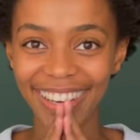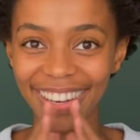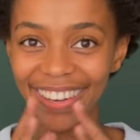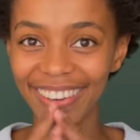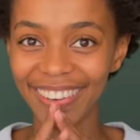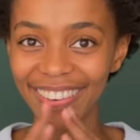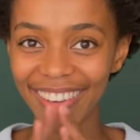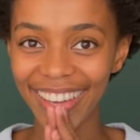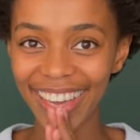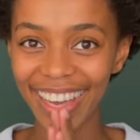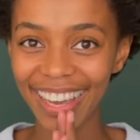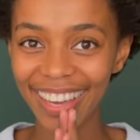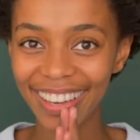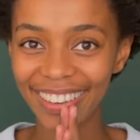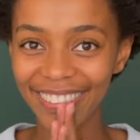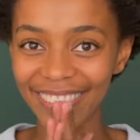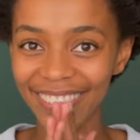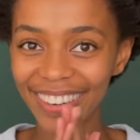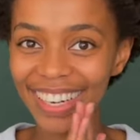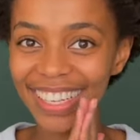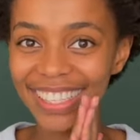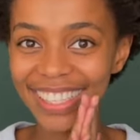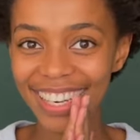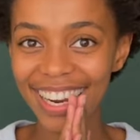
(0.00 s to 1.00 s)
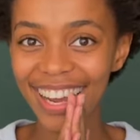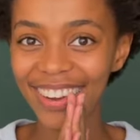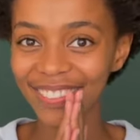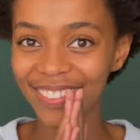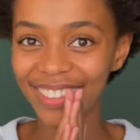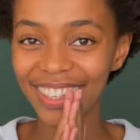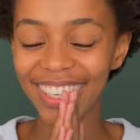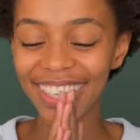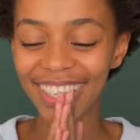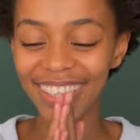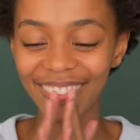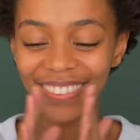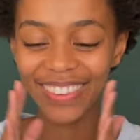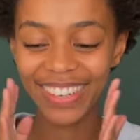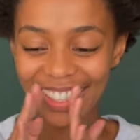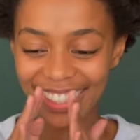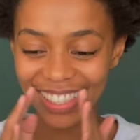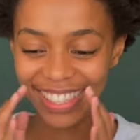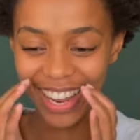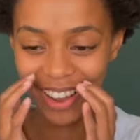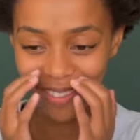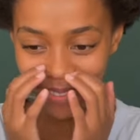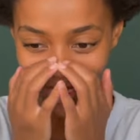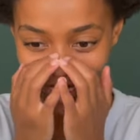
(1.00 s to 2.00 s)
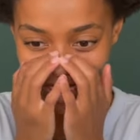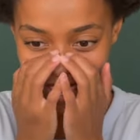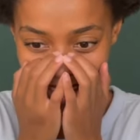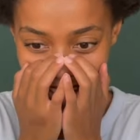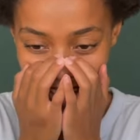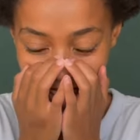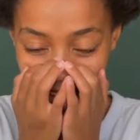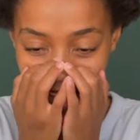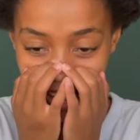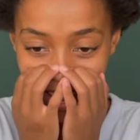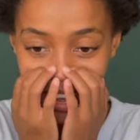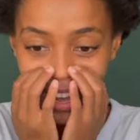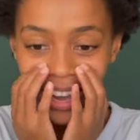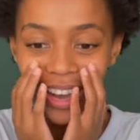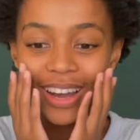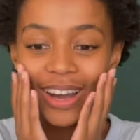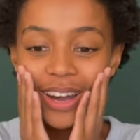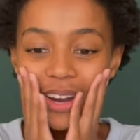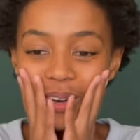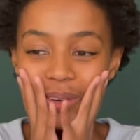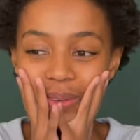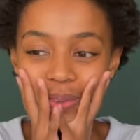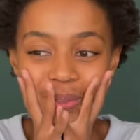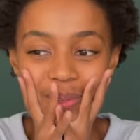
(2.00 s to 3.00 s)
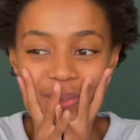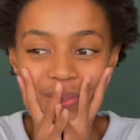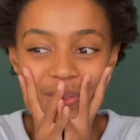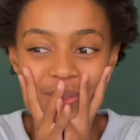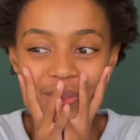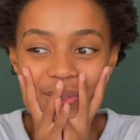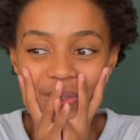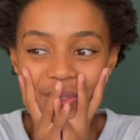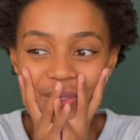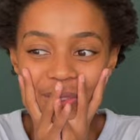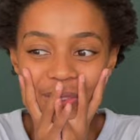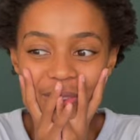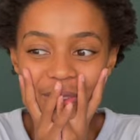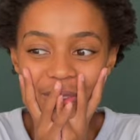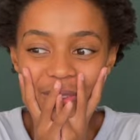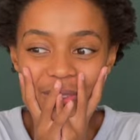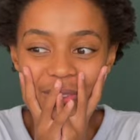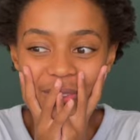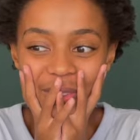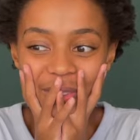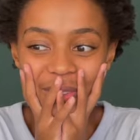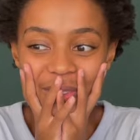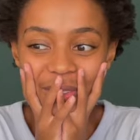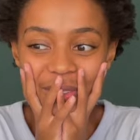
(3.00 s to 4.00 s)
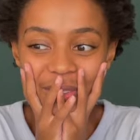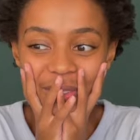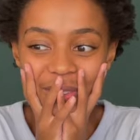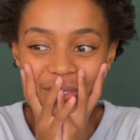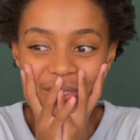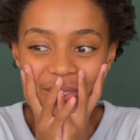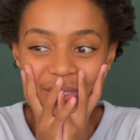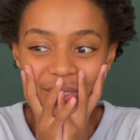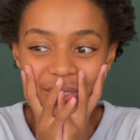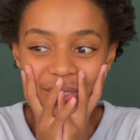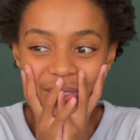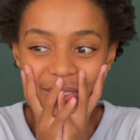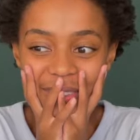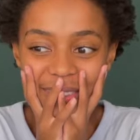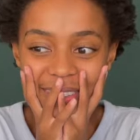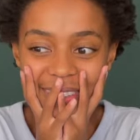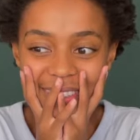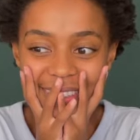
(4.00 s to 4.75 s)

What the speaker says: okay, when is it happening? When is it happening? Ooh.